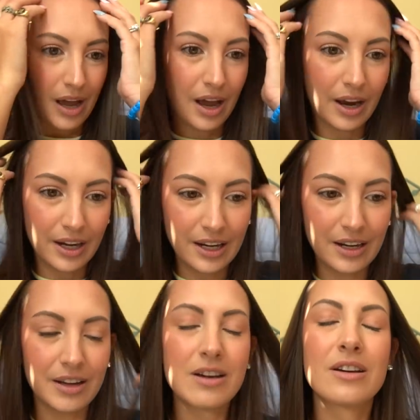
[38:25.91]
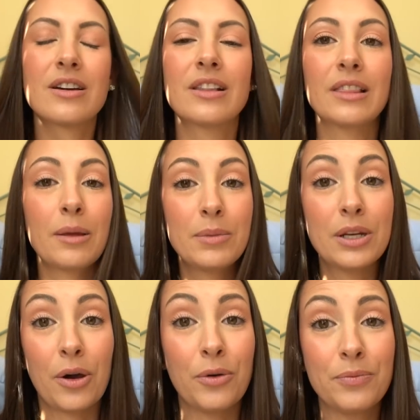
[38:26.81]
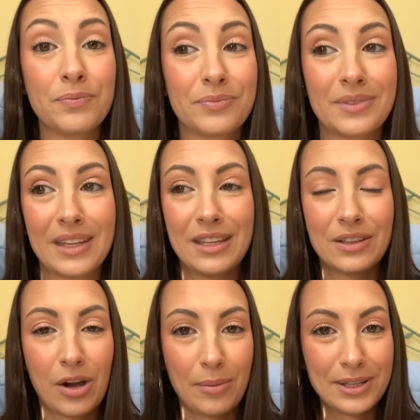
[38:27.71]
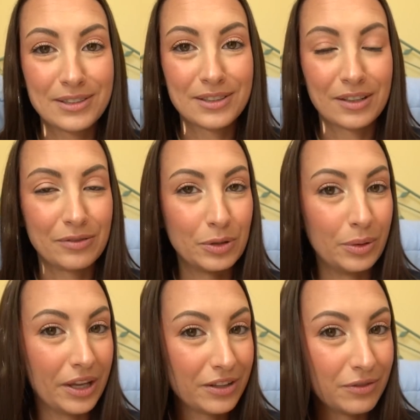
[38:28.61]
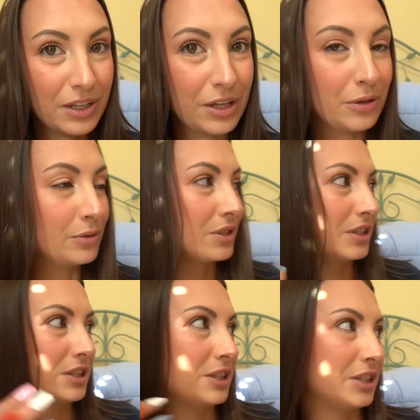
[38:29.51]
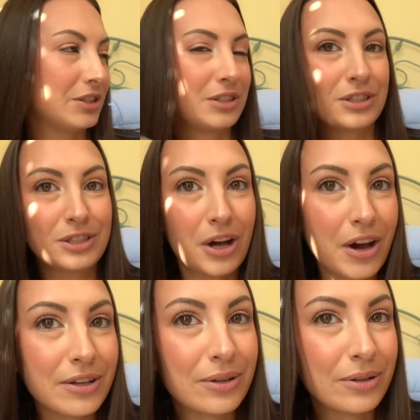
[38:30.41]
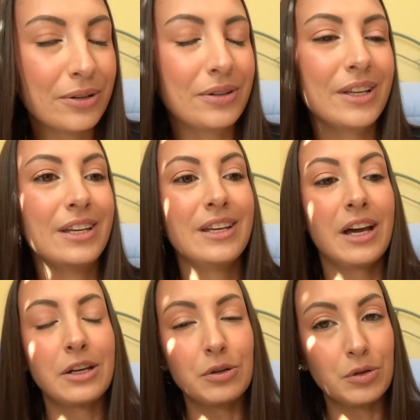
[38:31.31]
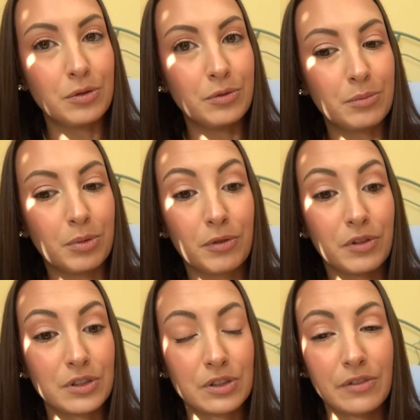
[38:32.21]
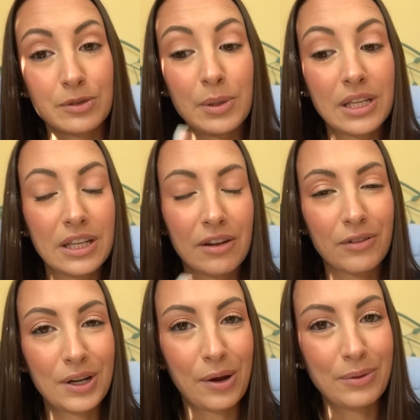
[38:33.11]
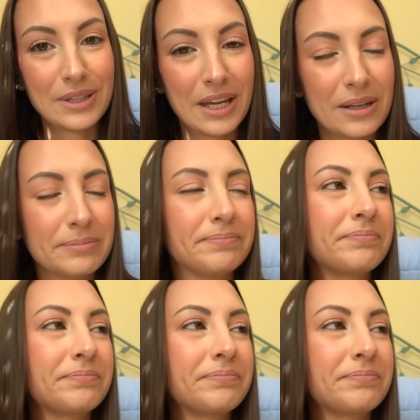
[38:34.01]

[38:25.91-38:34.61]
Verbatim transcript: I let me know in the comments if you like videos this style. I know you prefer soft speaking every now and then.